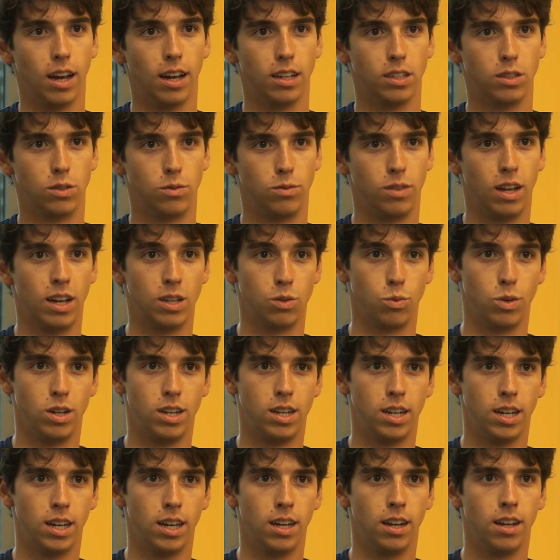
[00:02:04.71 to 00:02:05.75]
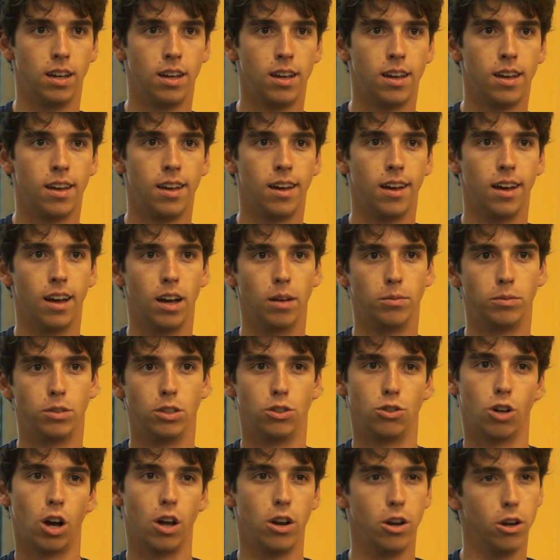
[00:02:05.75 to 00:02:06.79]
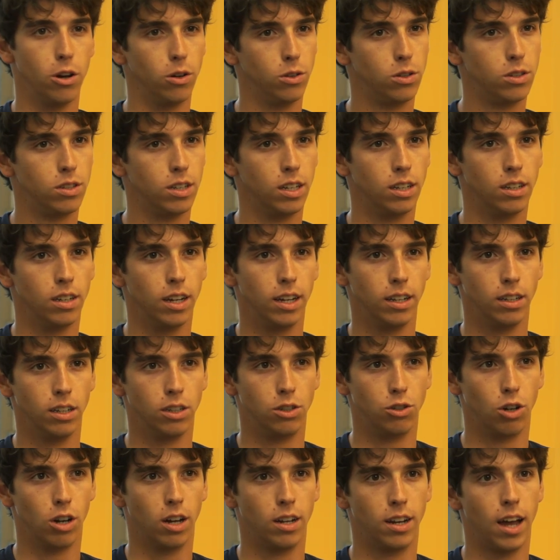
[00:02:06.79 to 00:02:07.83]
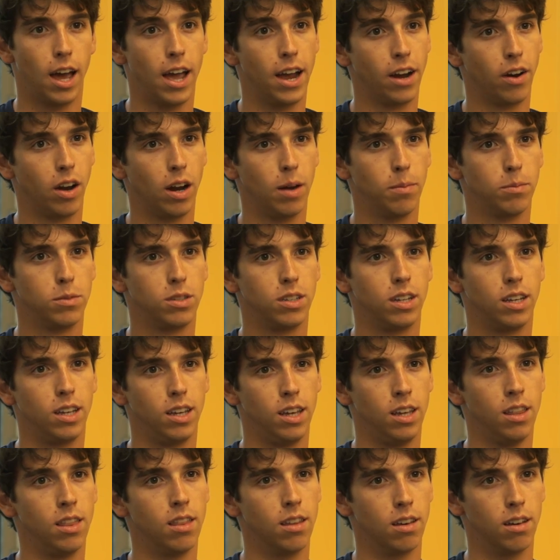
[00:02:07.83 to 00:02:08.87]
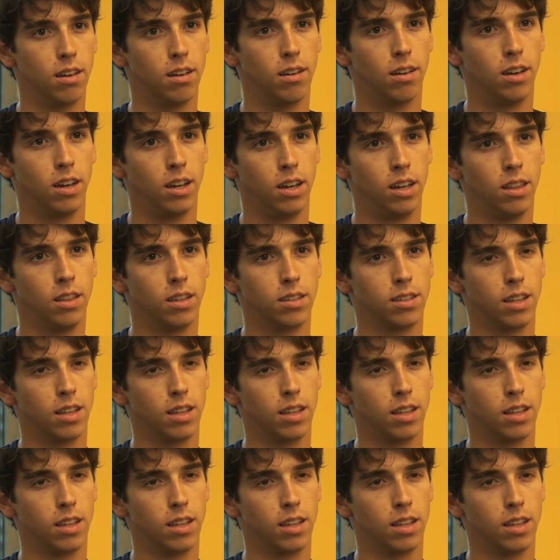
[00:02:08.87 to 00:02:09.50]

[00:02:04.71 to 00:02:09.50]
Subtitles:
as we did to draw notes and to draw diagrams in the